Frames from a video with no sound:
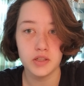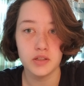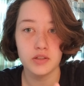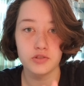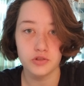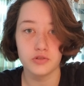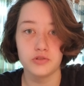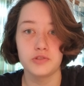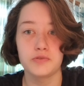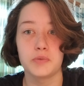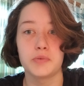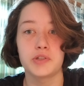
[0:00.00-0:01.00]
the journals
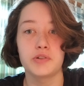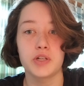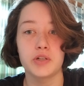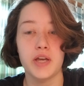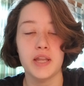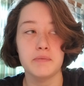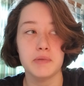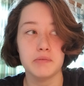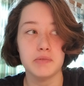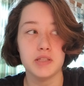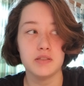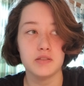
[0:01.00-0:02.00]
from Red Crow, and it made
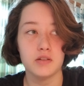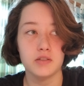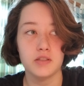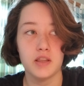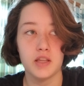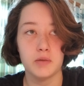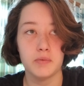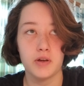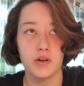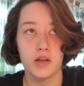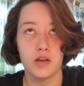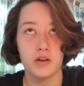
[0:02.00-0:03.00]
me start to think
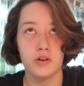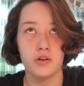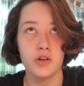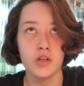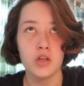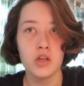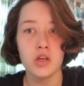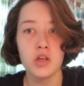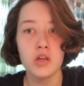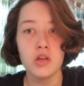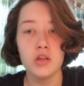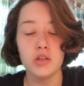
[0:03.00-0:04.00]
about how
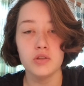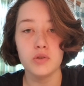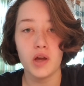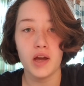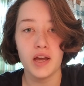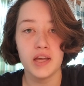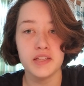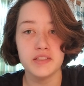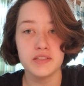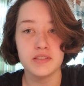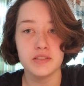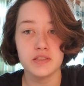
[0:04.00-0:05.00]
you
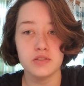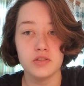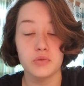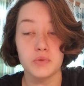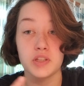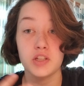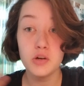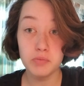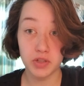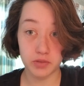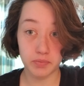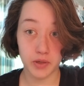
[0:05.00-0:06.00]
guys don't really know
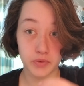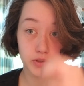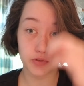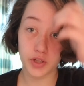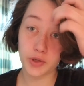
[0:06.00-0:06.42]
much about Red Crow.